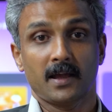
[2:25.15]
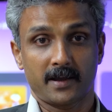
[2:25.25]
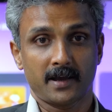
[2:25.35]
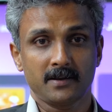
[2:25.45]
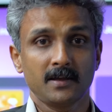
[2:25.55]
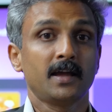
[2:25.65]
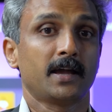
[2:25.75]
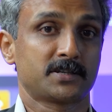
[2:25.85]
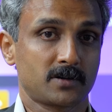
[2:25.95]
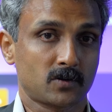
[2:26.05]
Again,
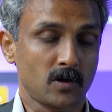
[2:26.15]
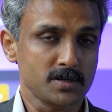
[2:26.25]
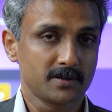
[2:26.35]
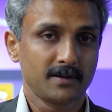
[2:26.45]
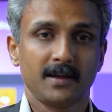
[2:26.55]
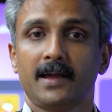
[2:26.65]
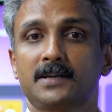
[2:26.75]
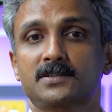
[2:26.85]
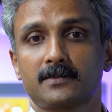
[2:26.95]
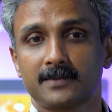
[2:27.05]
extra cost,
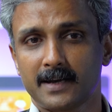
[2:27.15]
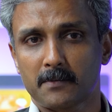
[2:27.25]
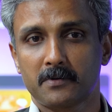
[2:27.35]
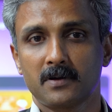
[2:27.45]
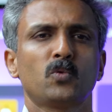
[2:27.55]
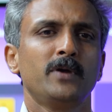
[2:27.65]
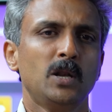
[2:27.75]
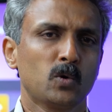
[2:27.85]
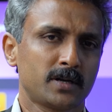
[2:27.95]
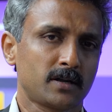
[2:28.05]
extra setup. So
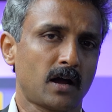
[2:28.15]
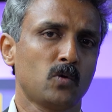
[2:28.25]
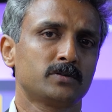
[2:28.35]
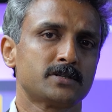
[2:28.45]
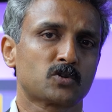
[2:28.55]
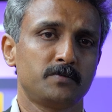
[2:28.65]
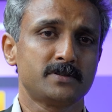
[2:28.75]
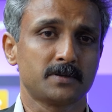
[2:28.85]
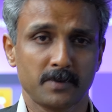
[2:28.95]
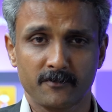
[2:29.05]
we looked at how this could
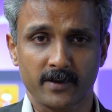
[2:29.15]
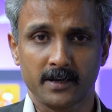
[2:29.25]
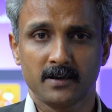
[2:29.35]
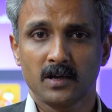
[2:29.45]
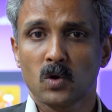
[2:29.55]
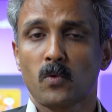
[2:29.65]
be simplified.